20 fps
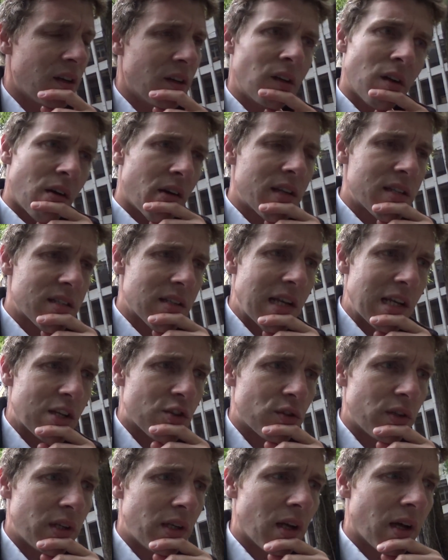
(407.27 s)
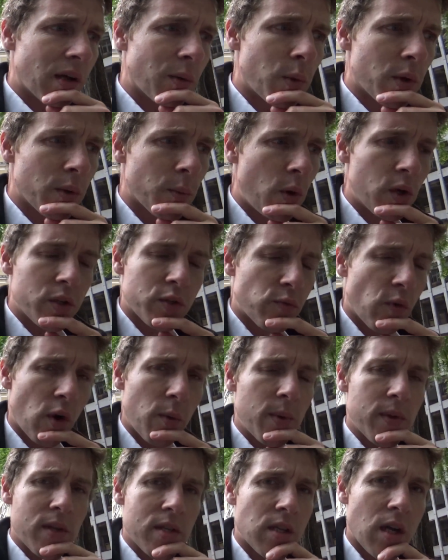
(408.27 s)
God, it's literally like, what's wrong
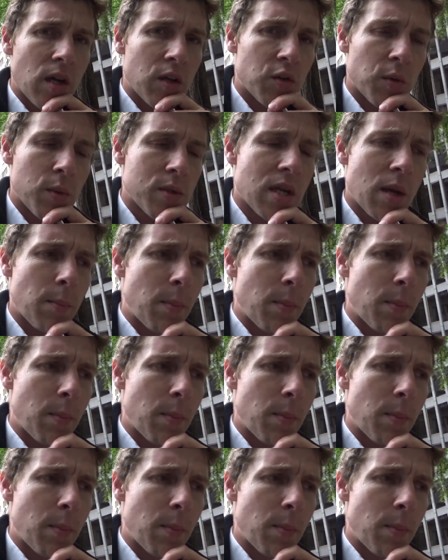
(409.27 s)
with this country?